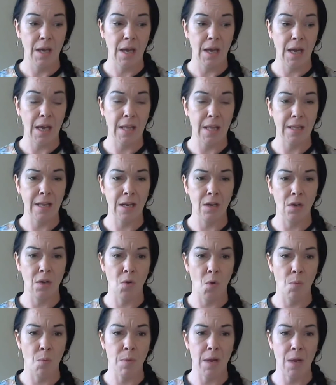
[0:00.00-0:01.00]
And then
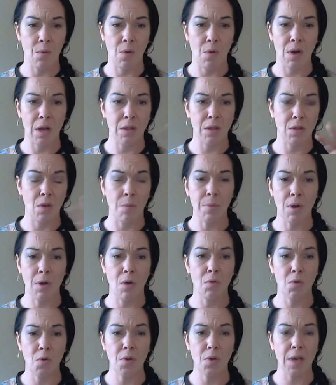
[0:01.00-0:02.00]
normally what I do, I mean, I'll
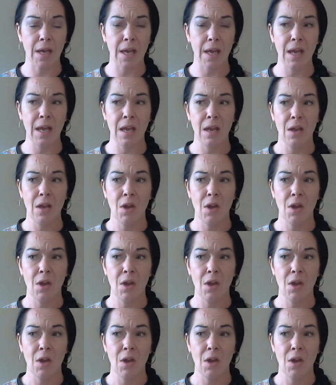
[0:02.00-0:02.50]
cook it,